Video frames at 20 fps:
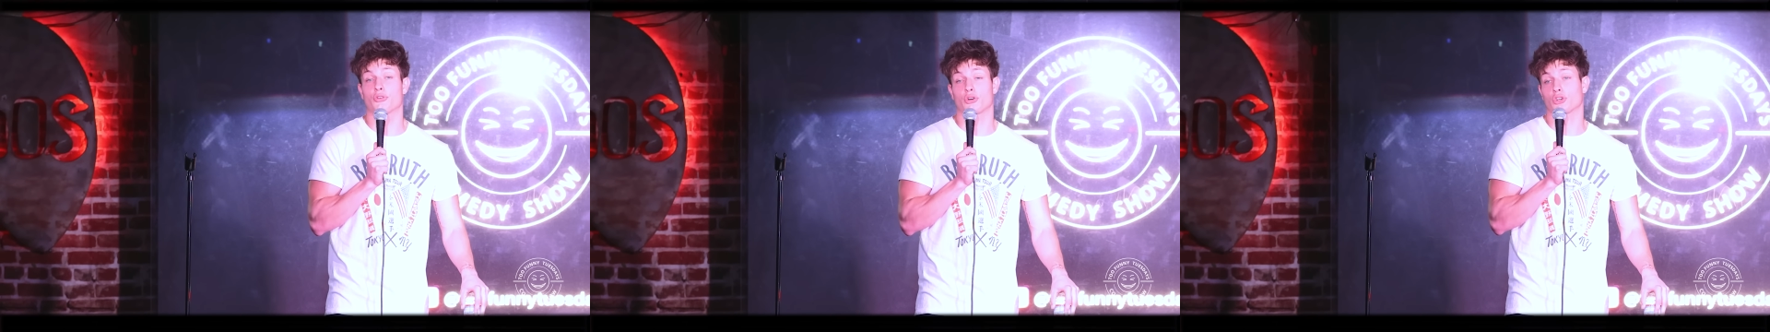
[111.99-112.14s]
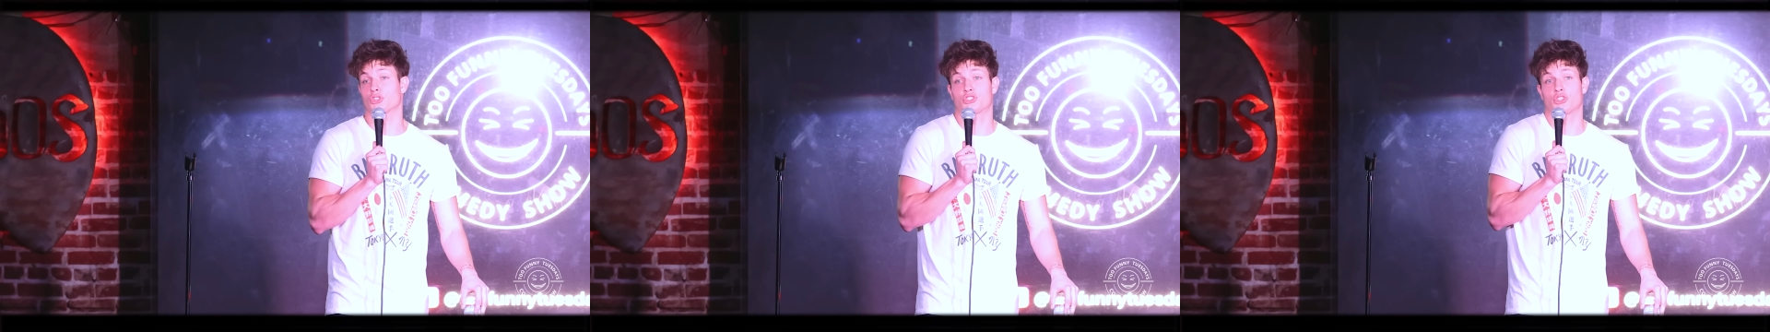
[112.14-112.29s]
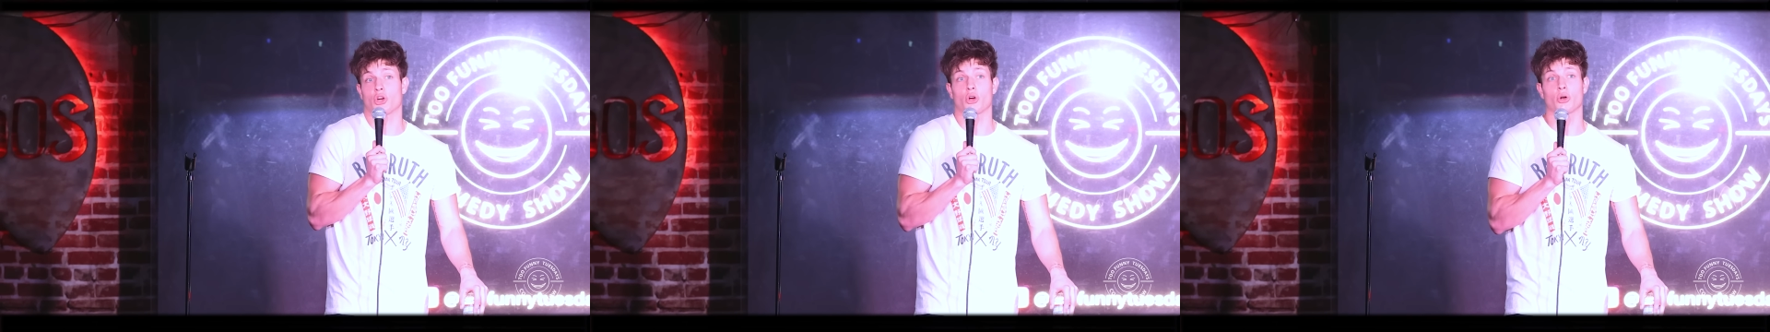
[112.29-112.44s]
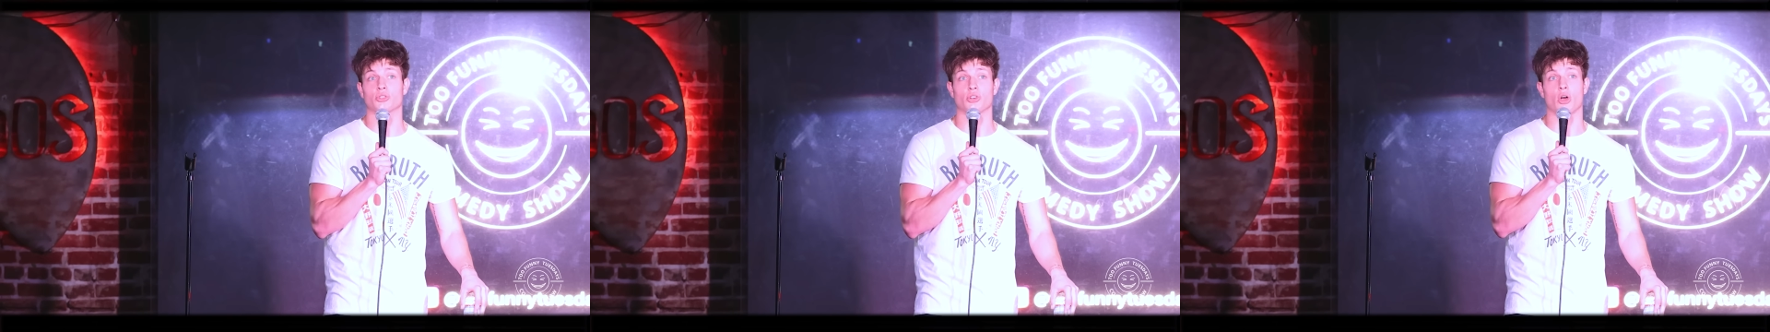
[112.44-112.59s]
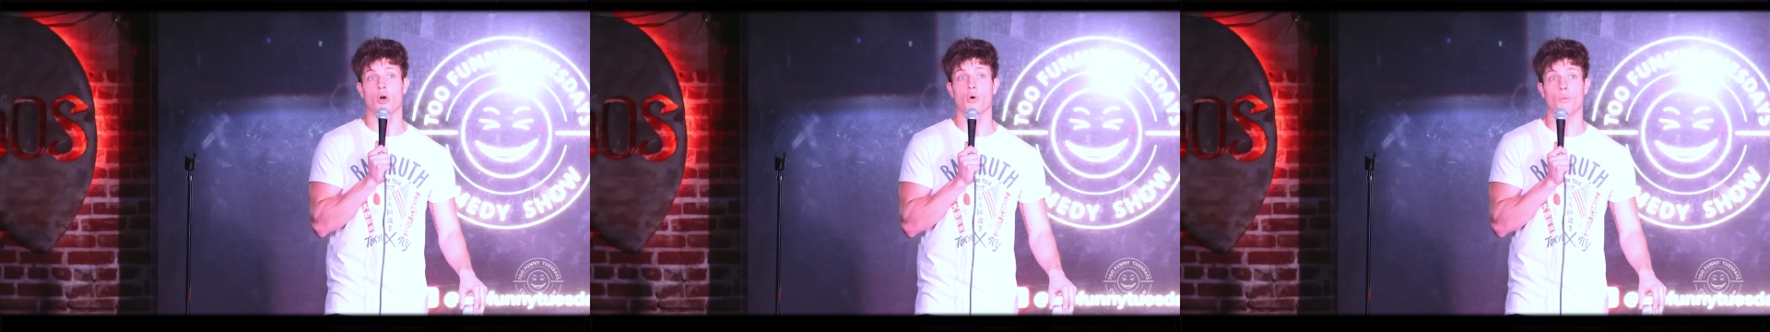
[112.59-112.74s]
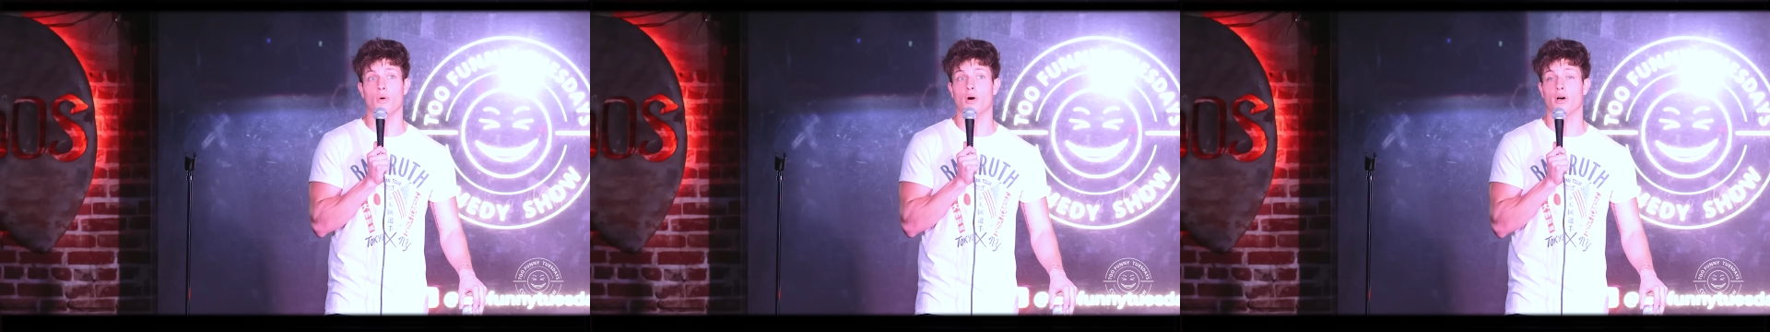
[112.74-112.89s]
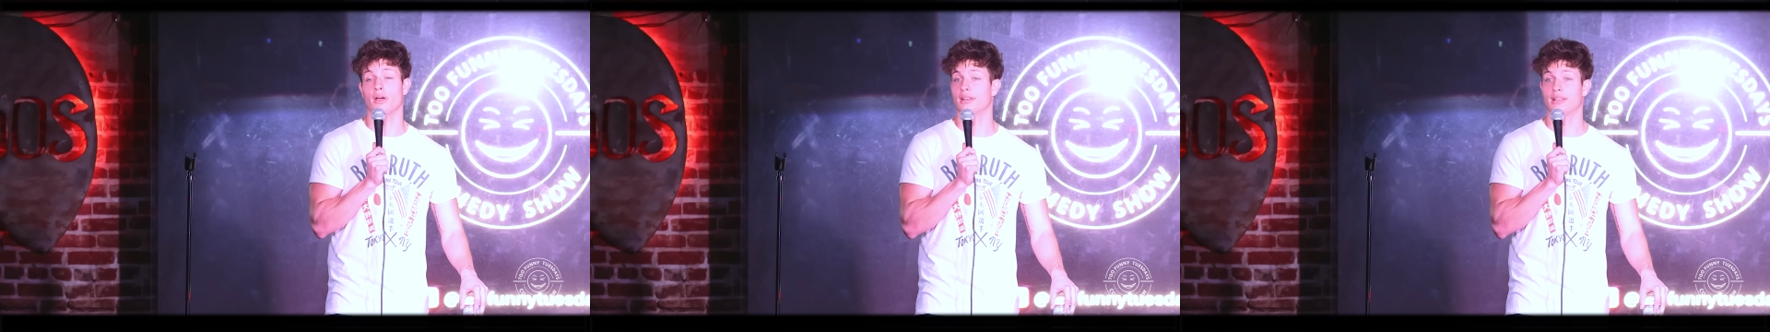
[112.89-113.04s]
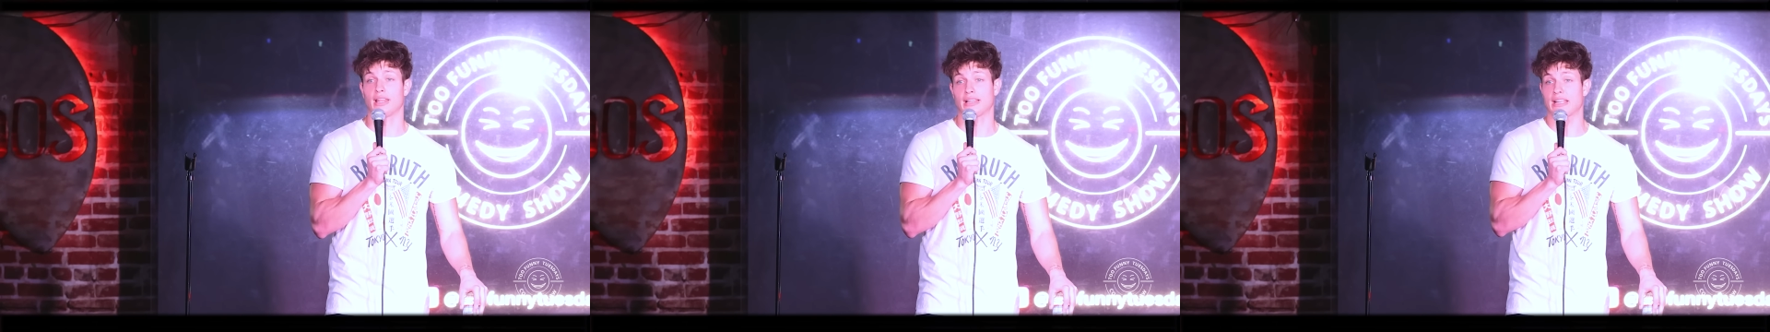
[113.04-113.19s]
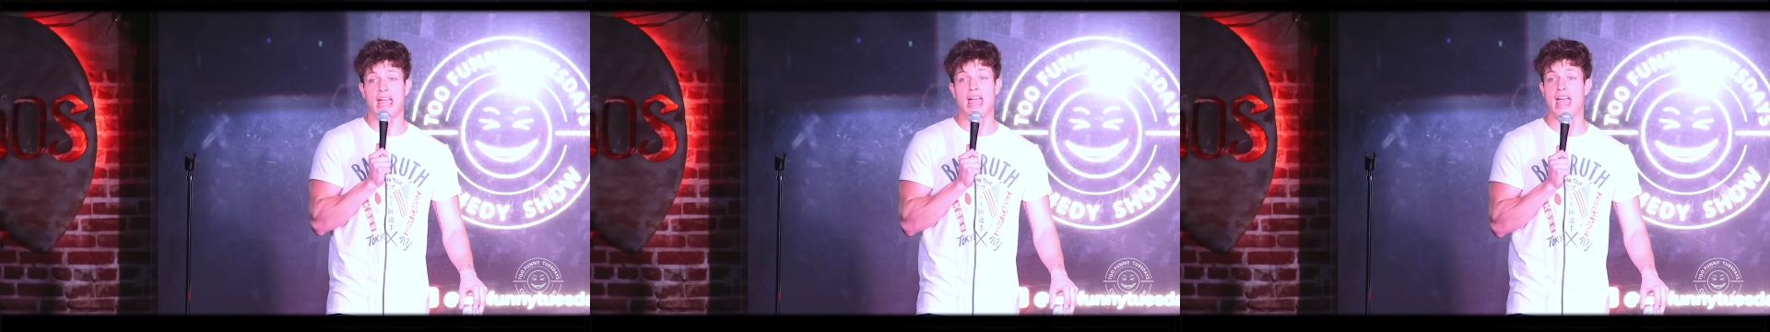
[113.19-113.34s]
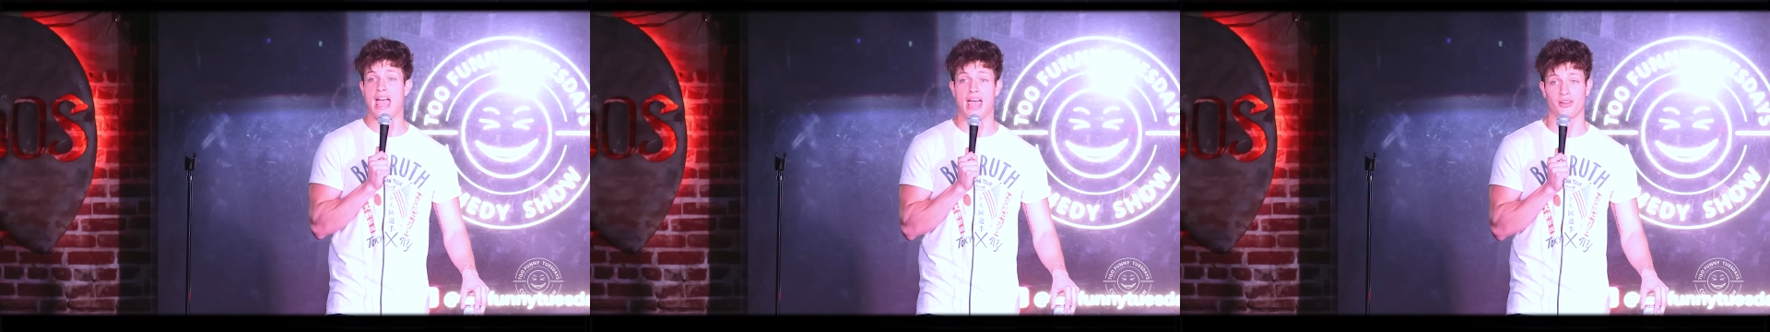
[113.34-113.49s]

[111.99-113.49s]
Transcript: for sure don't want. Like,